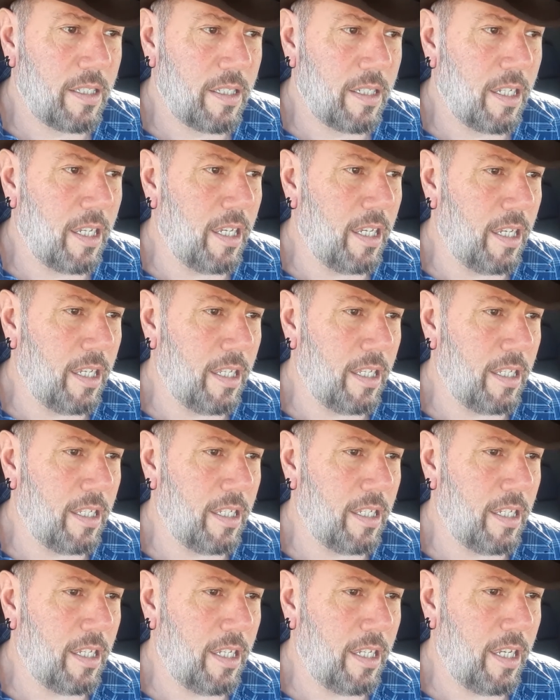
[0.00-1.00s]
And,
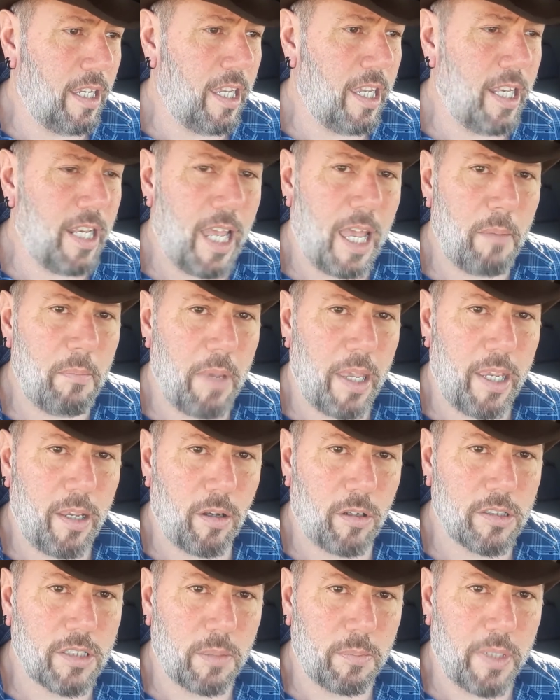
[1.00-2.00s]
and I may
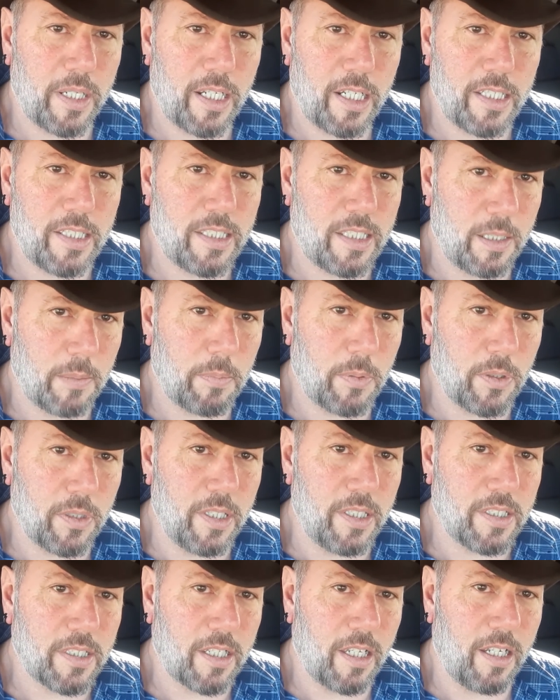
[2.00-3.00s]
ultimately stipple
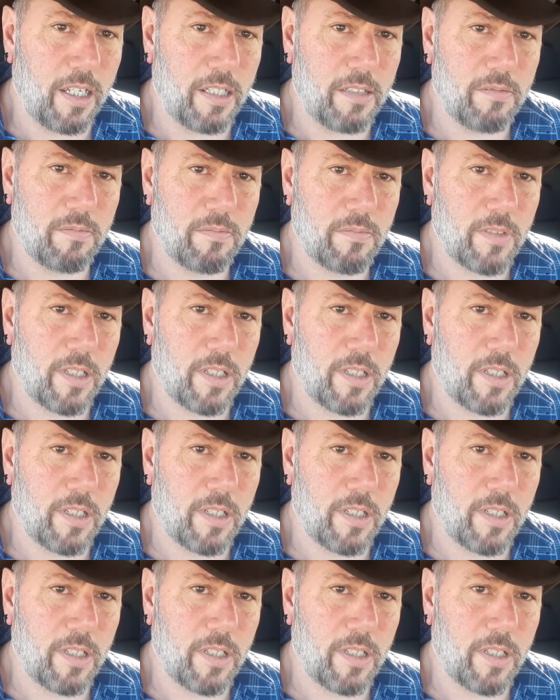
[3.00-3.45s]
this gun.